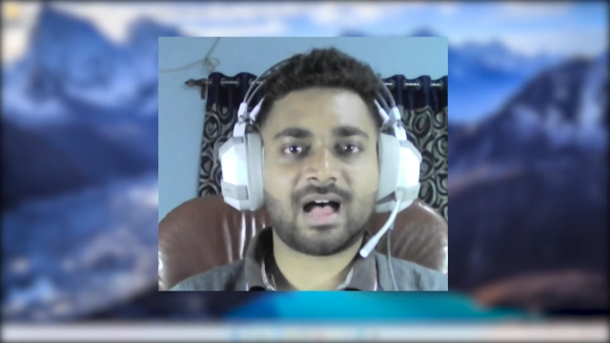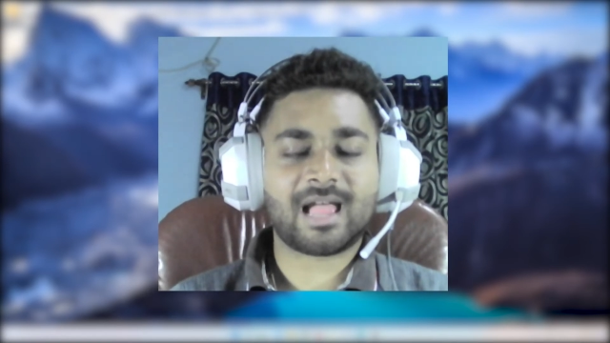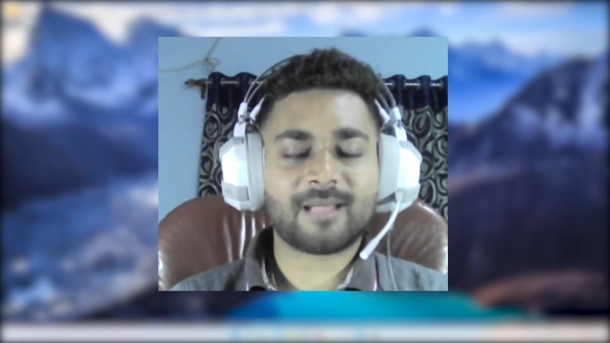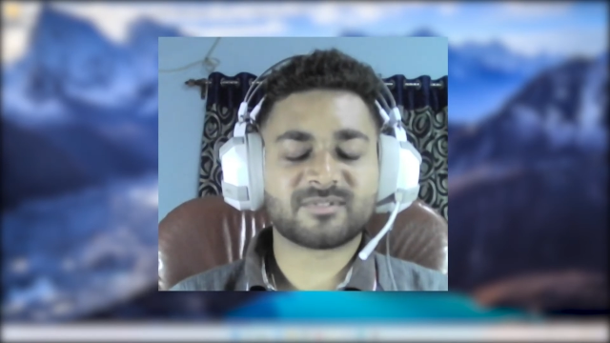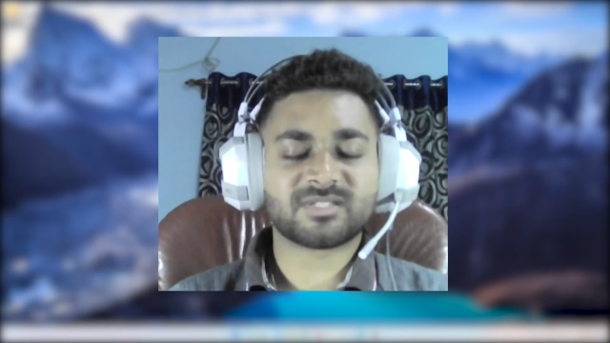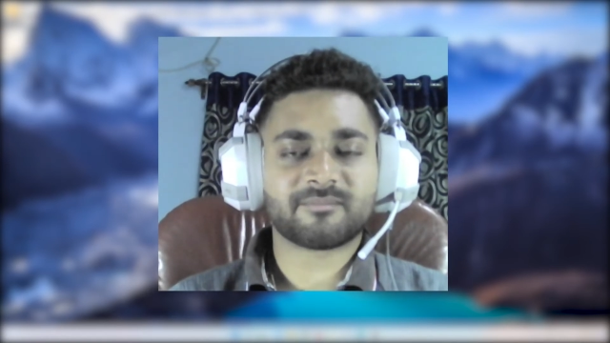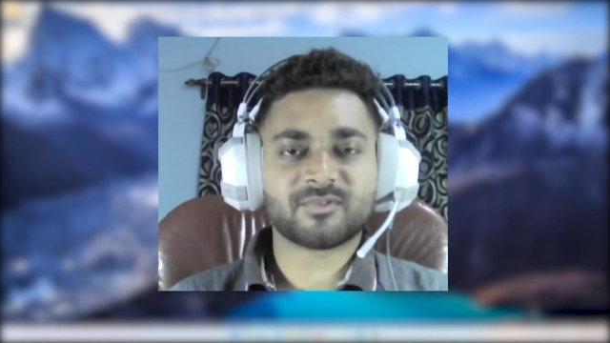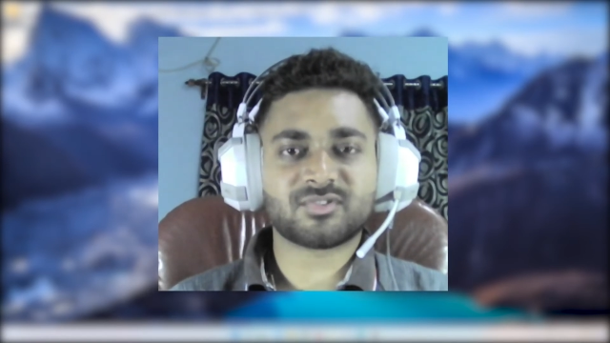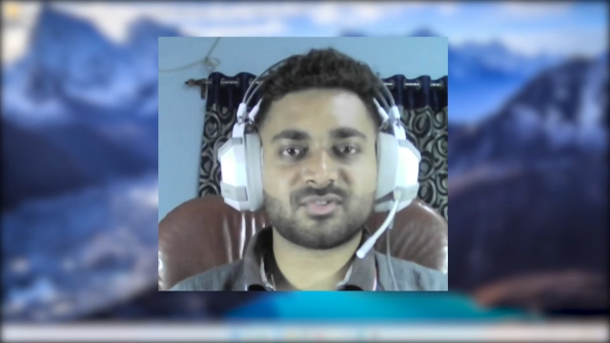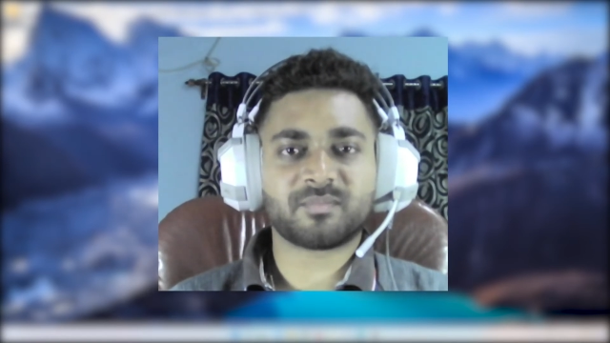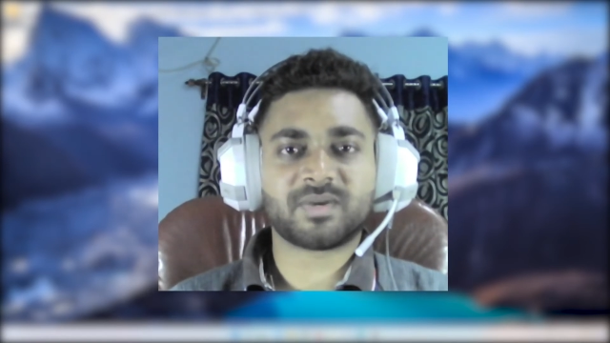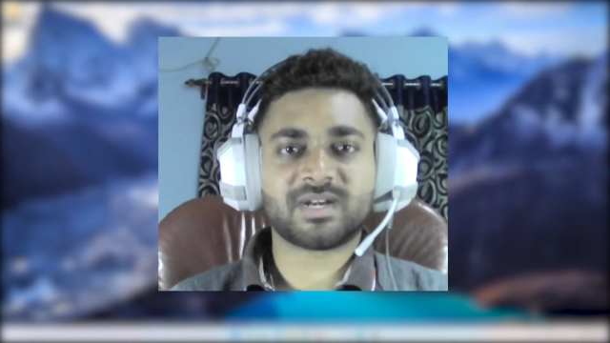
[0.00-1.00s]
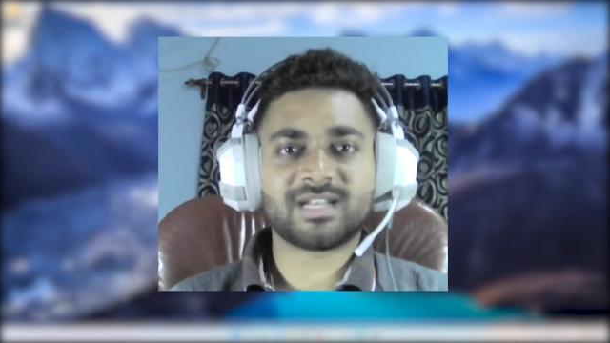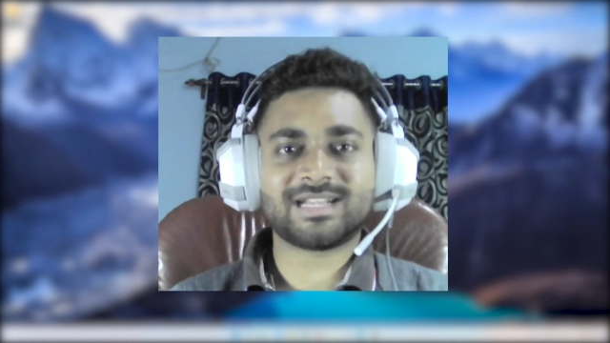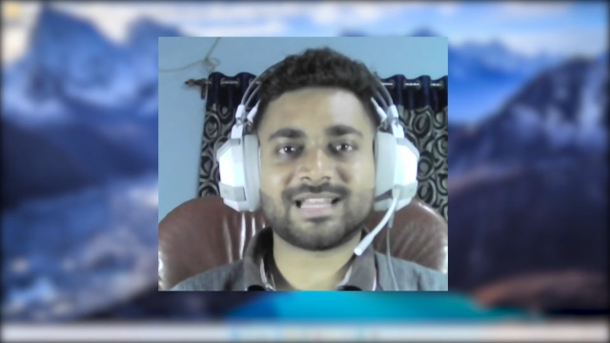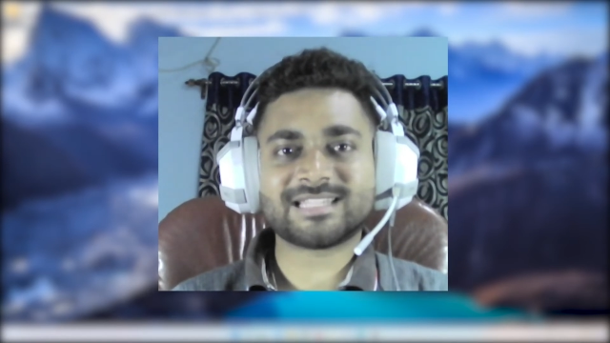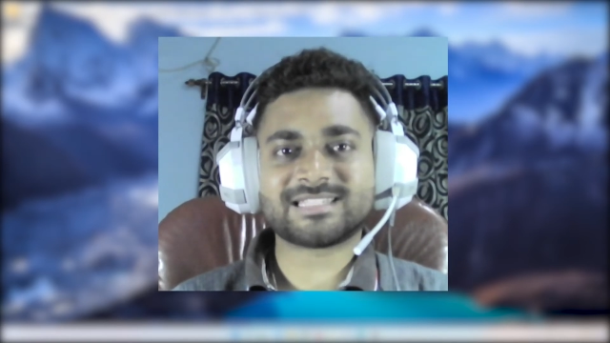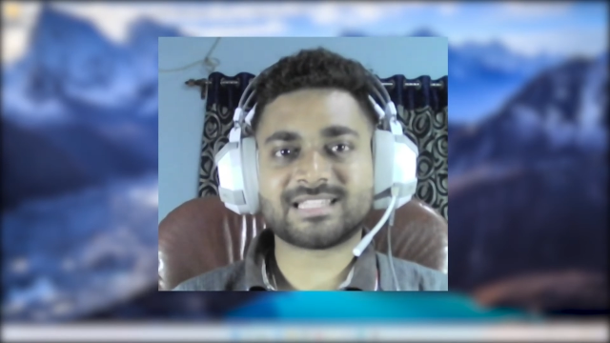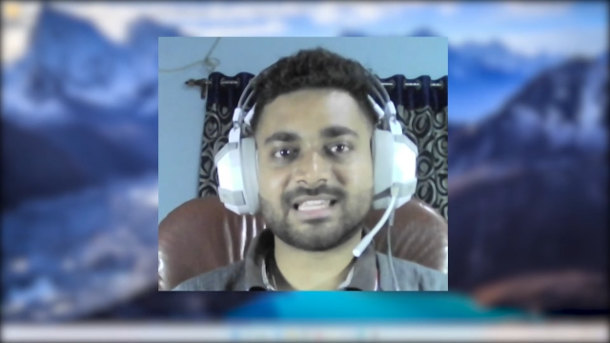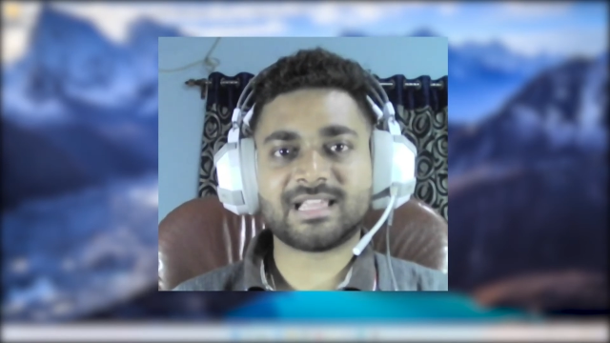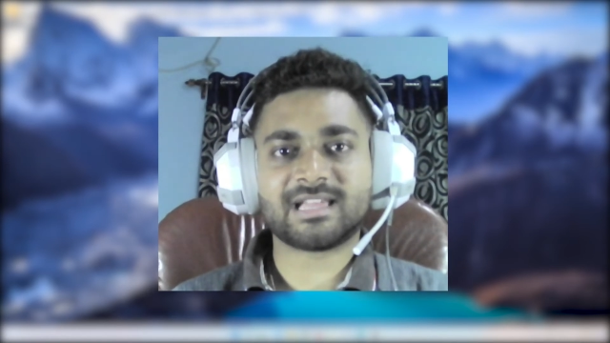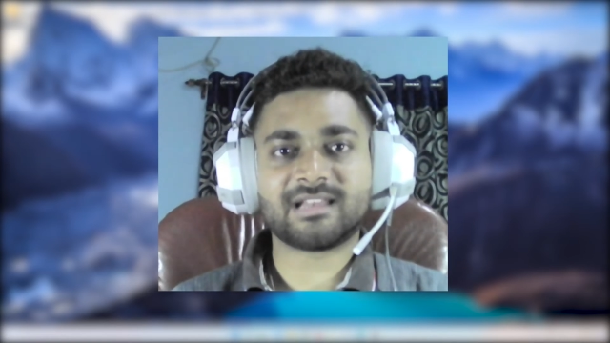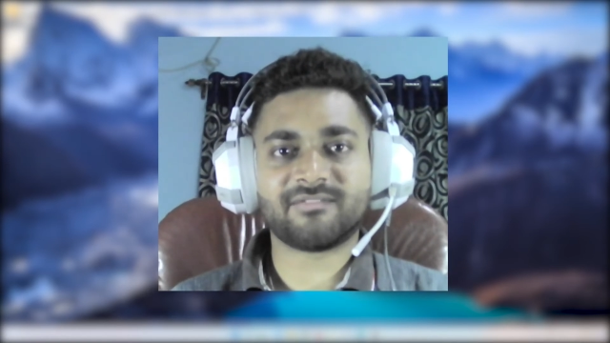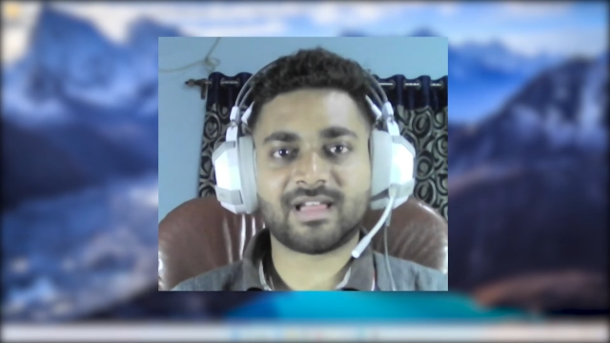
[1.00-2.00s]
I am supposed to predict a
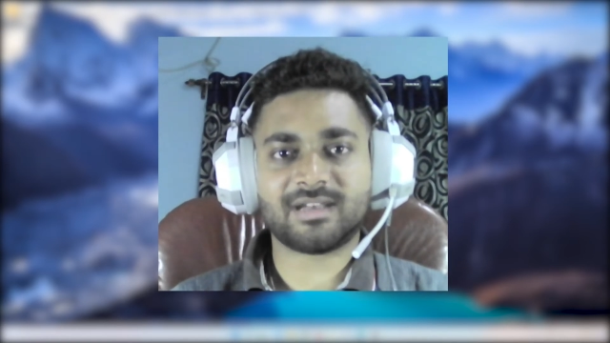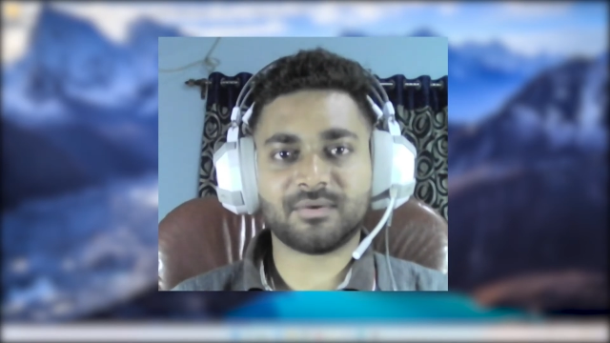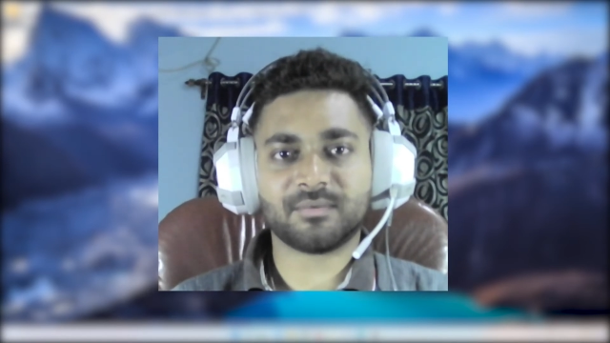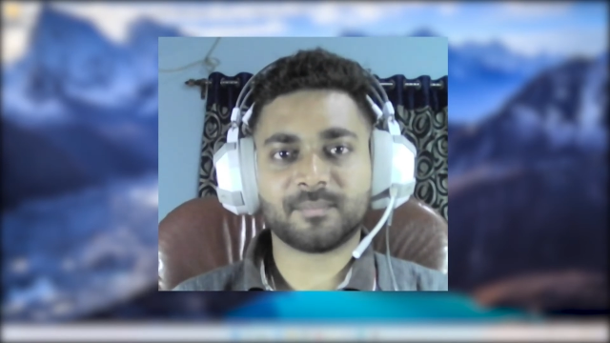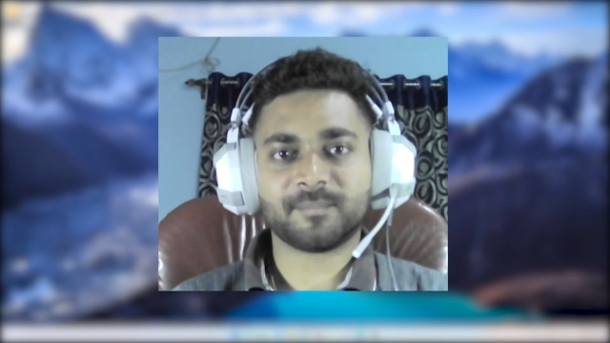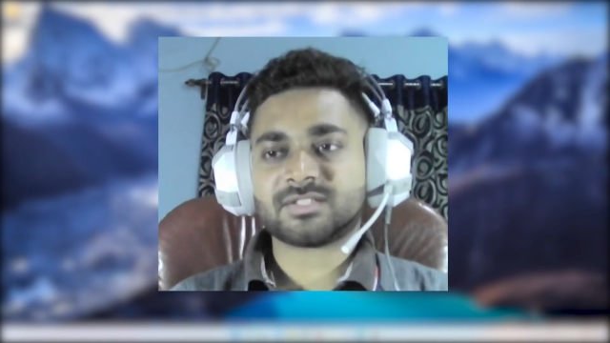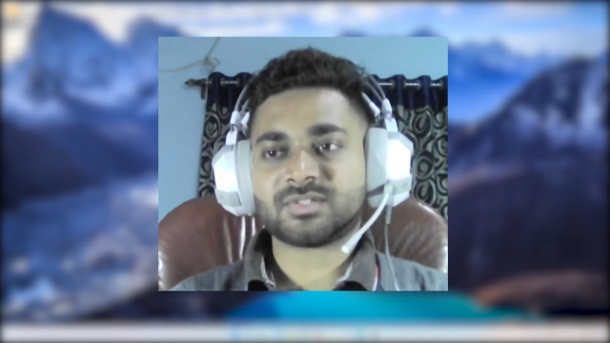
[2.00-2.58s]
single value.